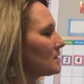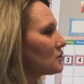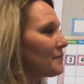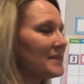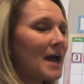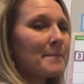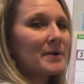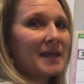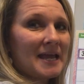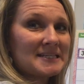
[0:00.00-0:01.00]
So for the
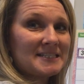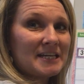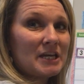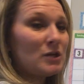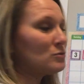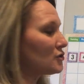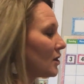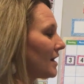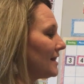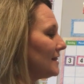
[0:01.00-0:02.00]
uppercase D, you
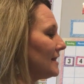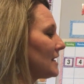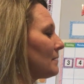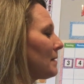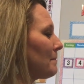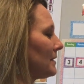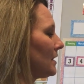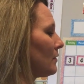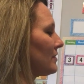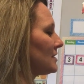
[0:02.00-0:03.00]
start a little bit
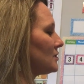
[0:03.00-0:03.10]
below the